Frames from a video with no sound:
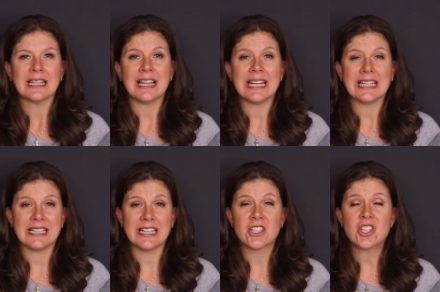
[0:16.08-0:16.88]
like
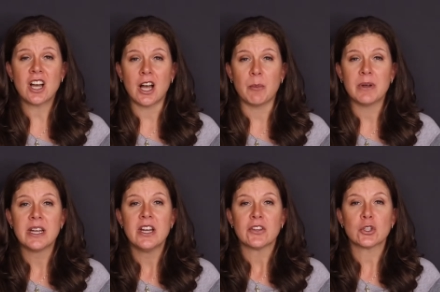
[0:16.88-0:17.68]
getting a job,
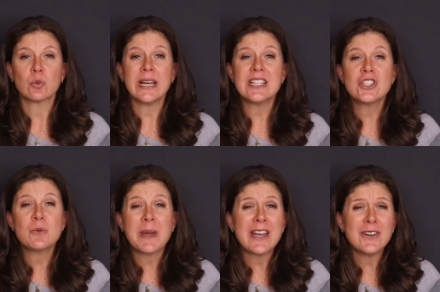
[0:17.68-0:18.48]
the rates you
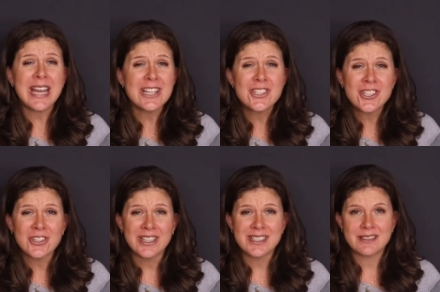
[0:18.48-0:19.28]
pay on
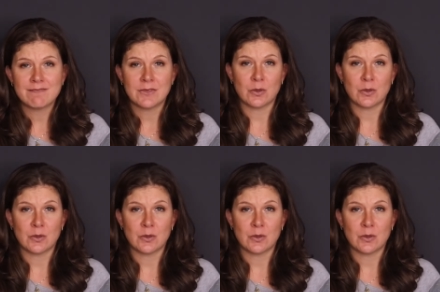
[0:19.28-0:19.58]
insurance,